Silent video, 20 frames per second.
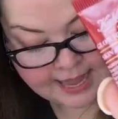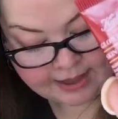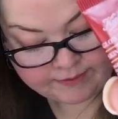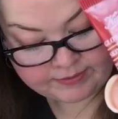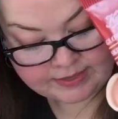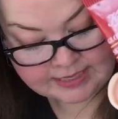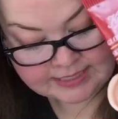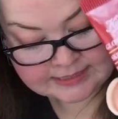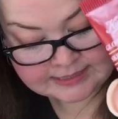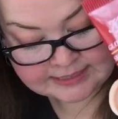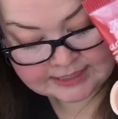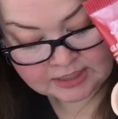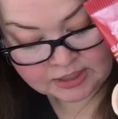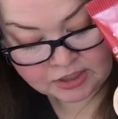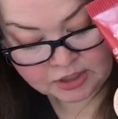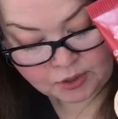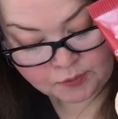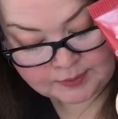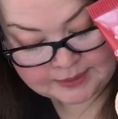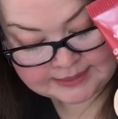Have an instant
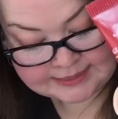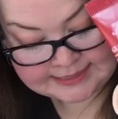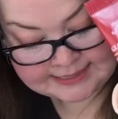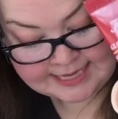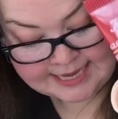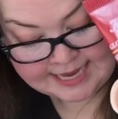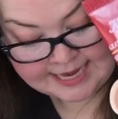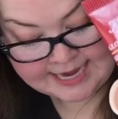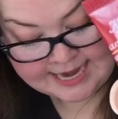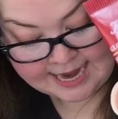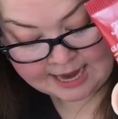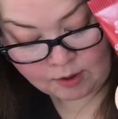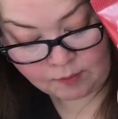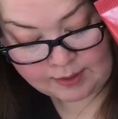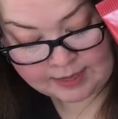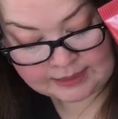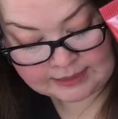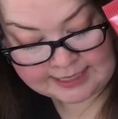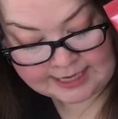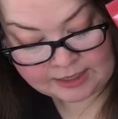glowing skin now
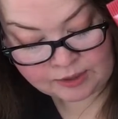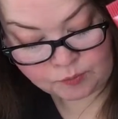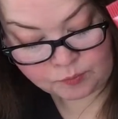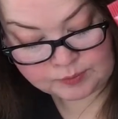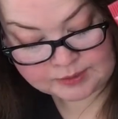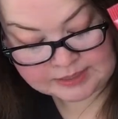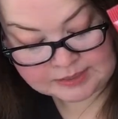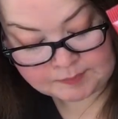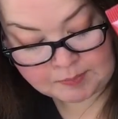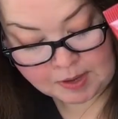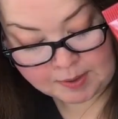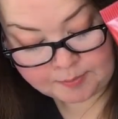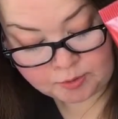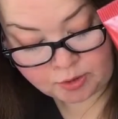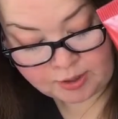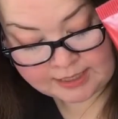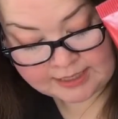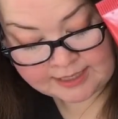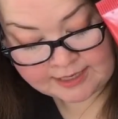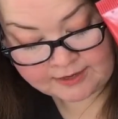and later with this
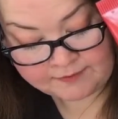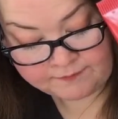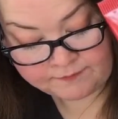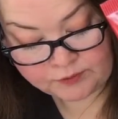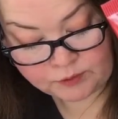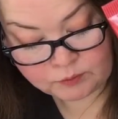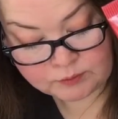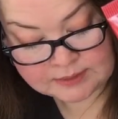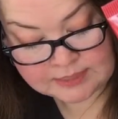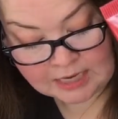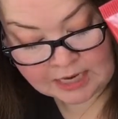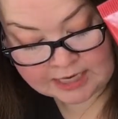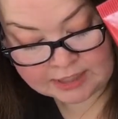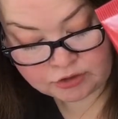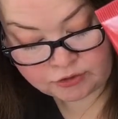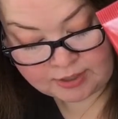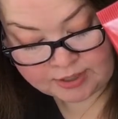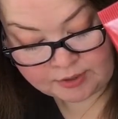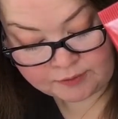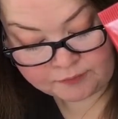pomegranate infused
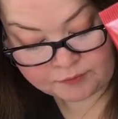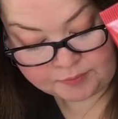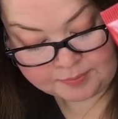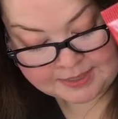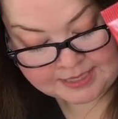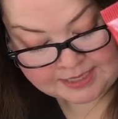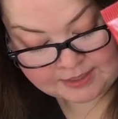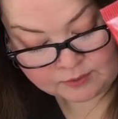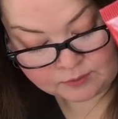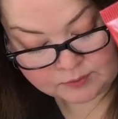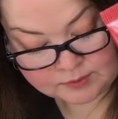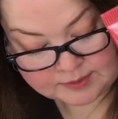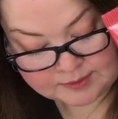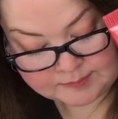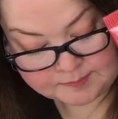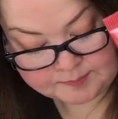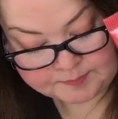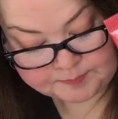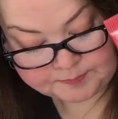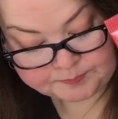hydrator from
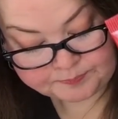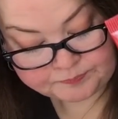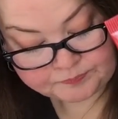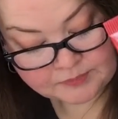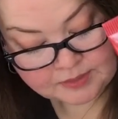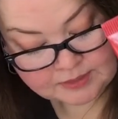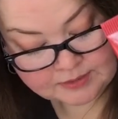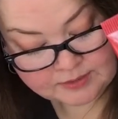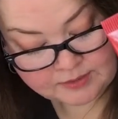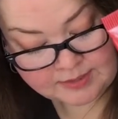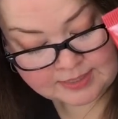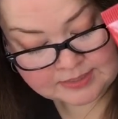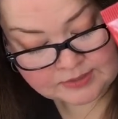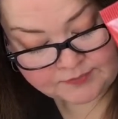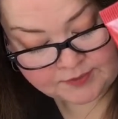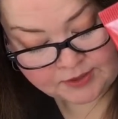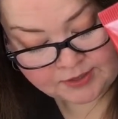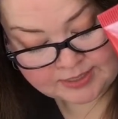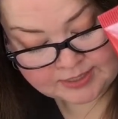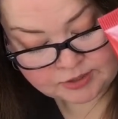Kiehl's. So that's
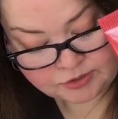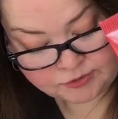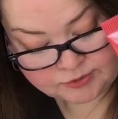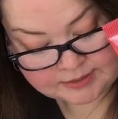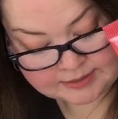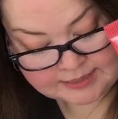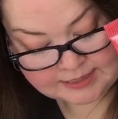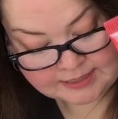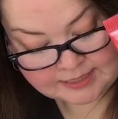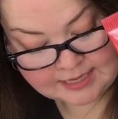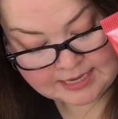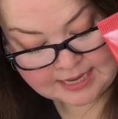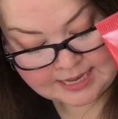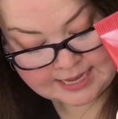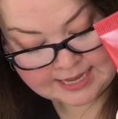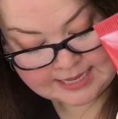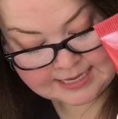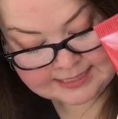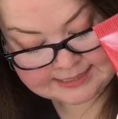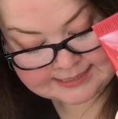very interesting.
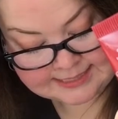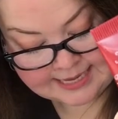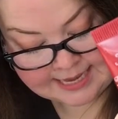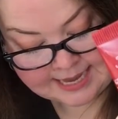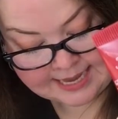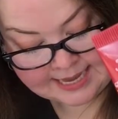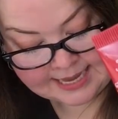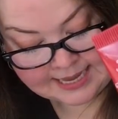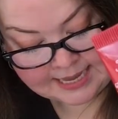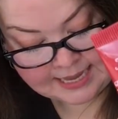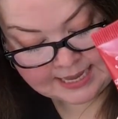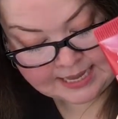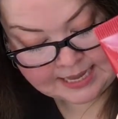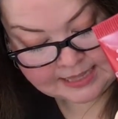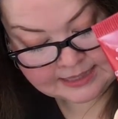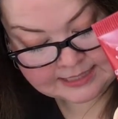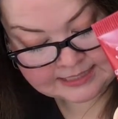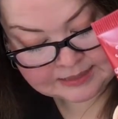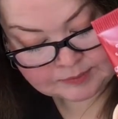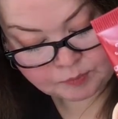It is
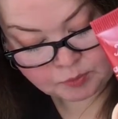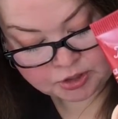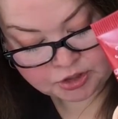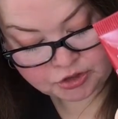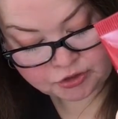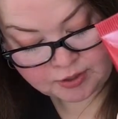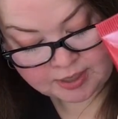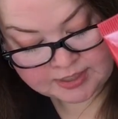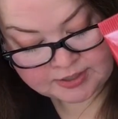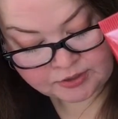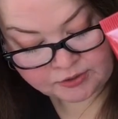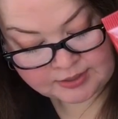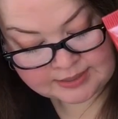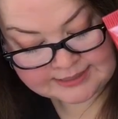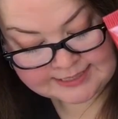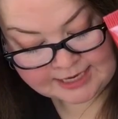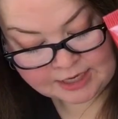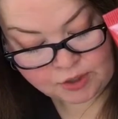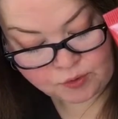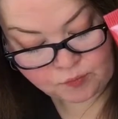this moisturizer
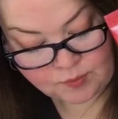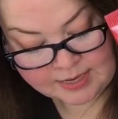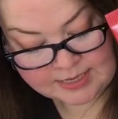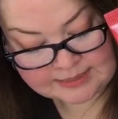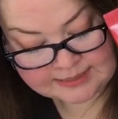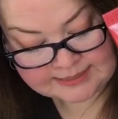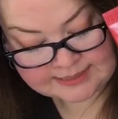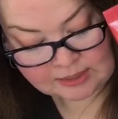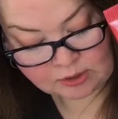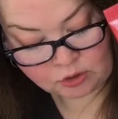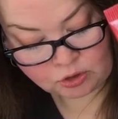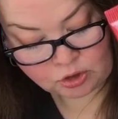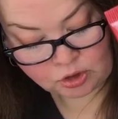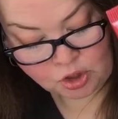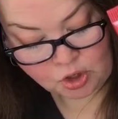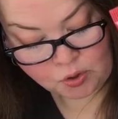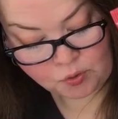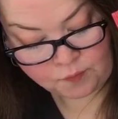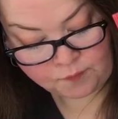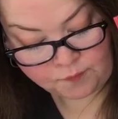is a great subtle
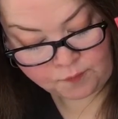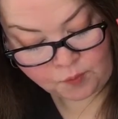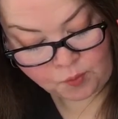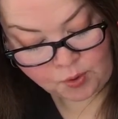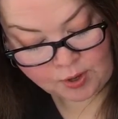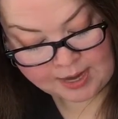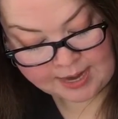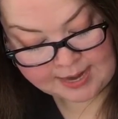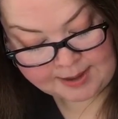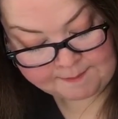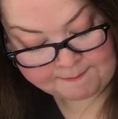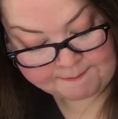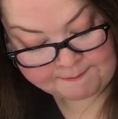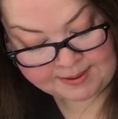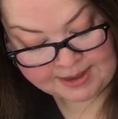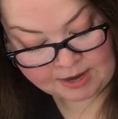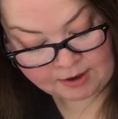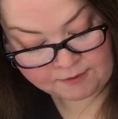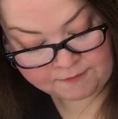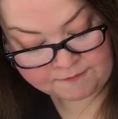glow for a
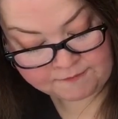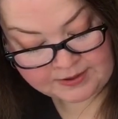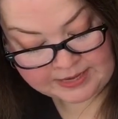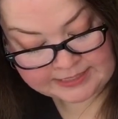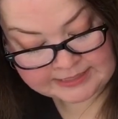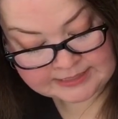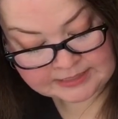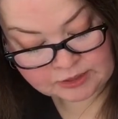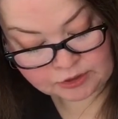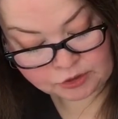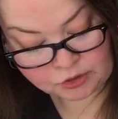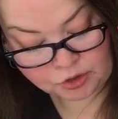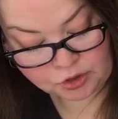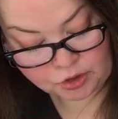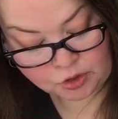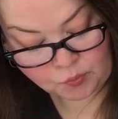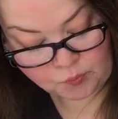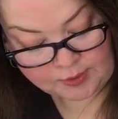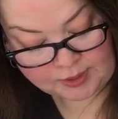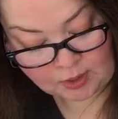bare-faced
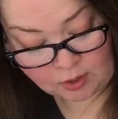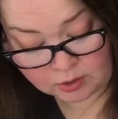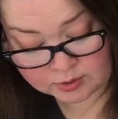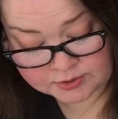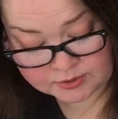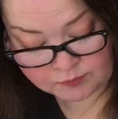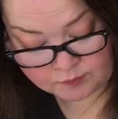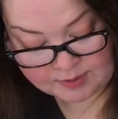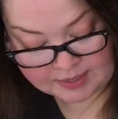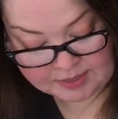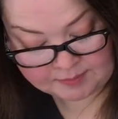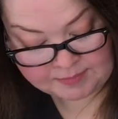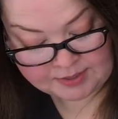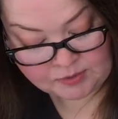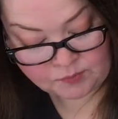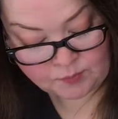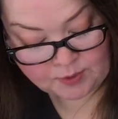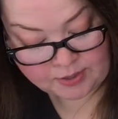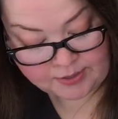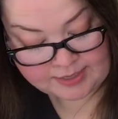look. We also
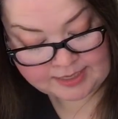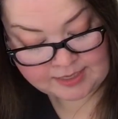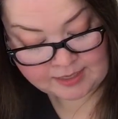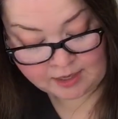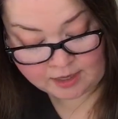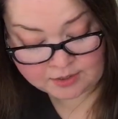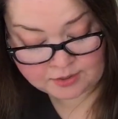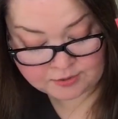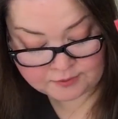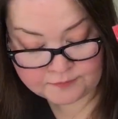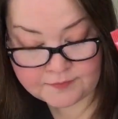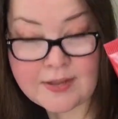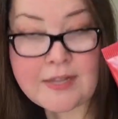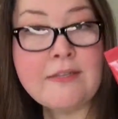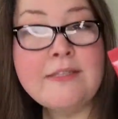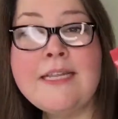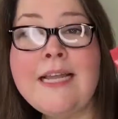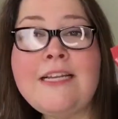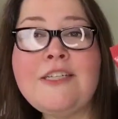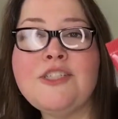recommend wearing it under
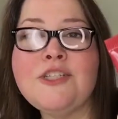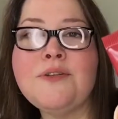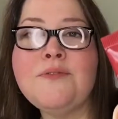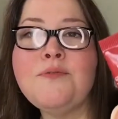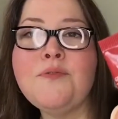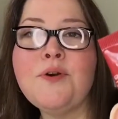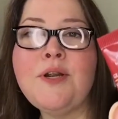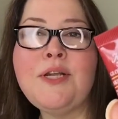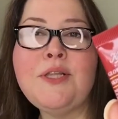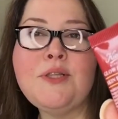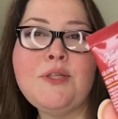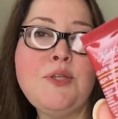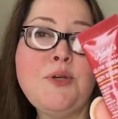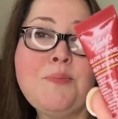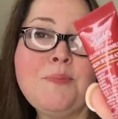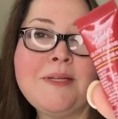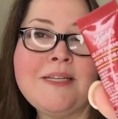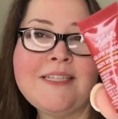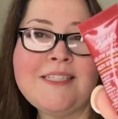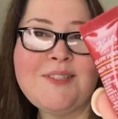foundation for a
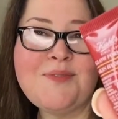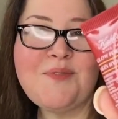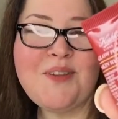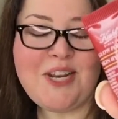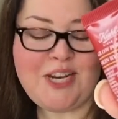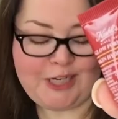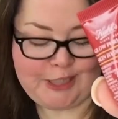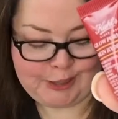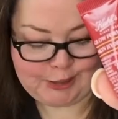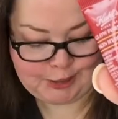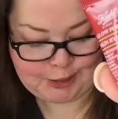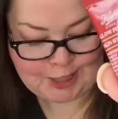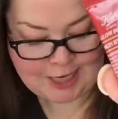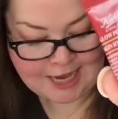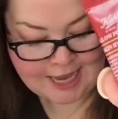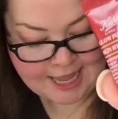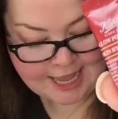luminous finish.